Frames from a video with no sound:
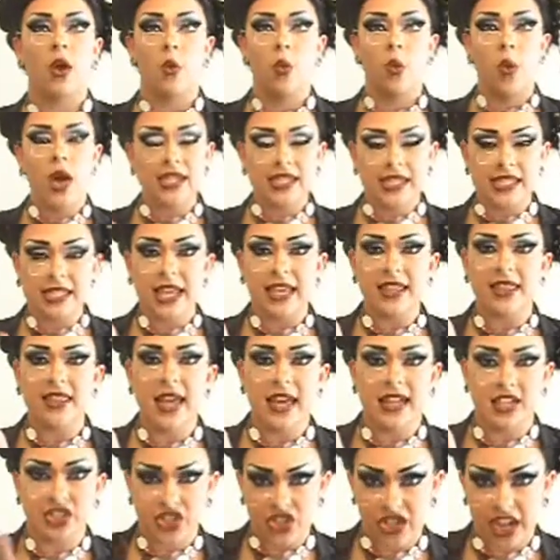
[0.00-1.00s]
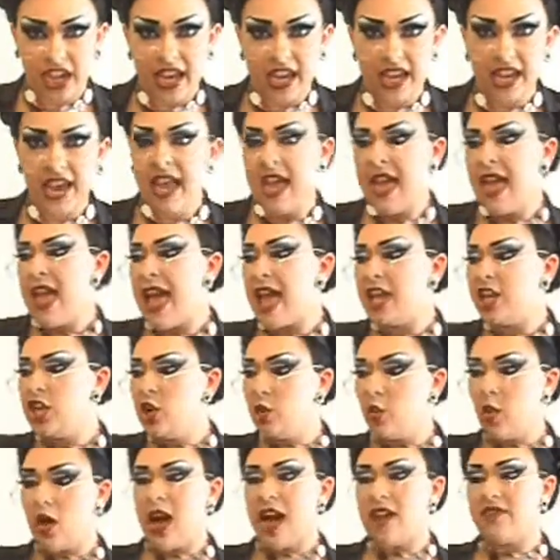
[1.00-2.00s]
wet set that shit, and
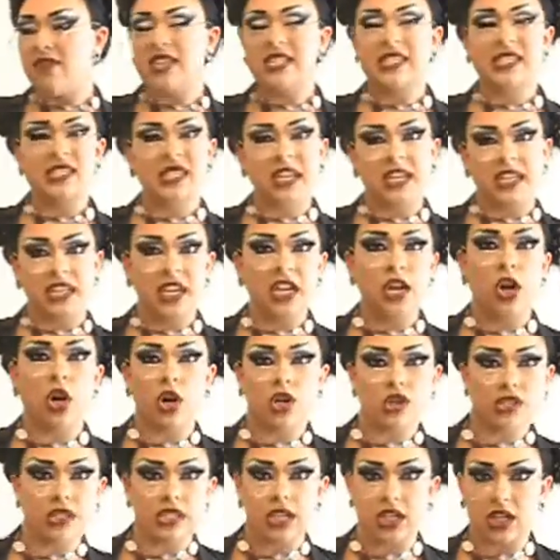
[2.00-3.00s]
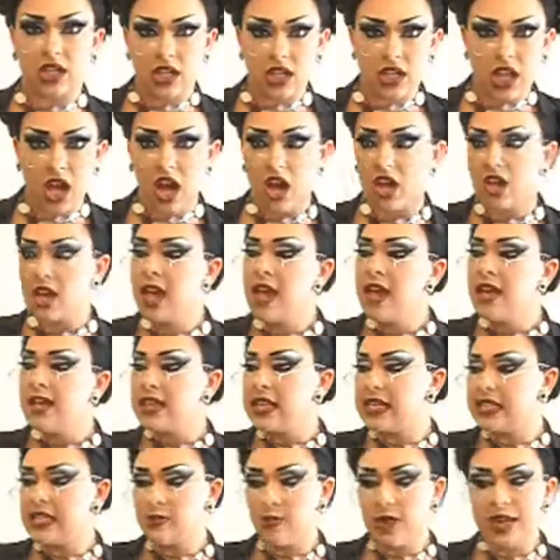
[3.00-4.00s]
you will have a sickening Ursula look.
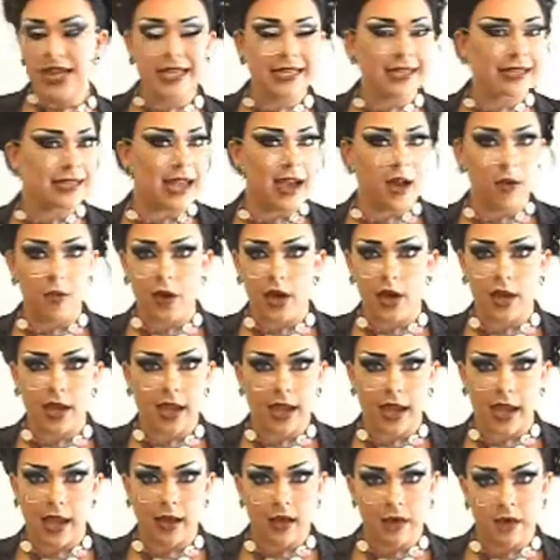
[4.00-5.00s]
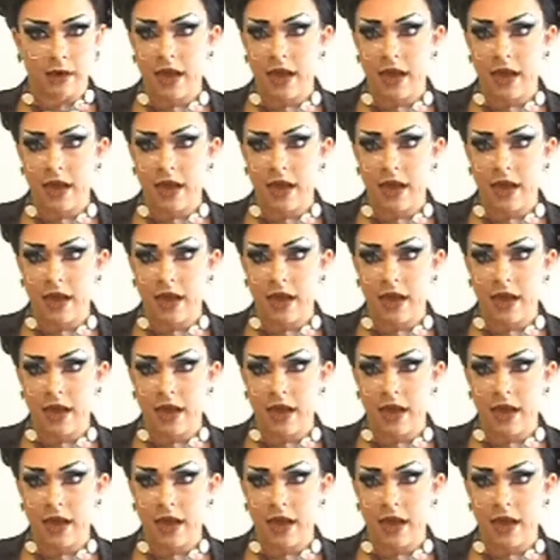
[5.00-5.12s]
This wig is not working.